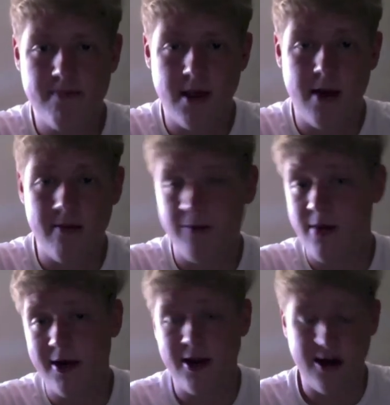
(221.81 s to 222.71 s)
I'm probably
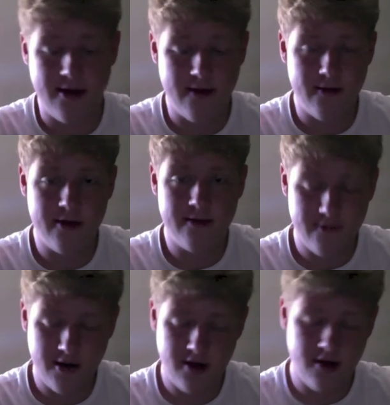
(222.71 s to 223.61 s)
gonna need another one
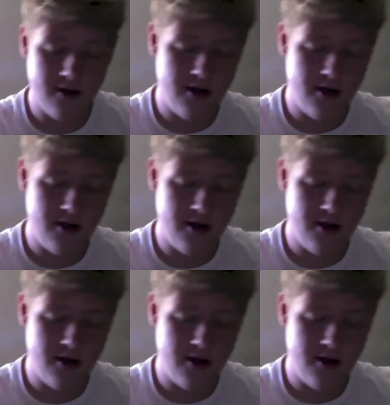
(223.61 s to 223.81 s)
right here.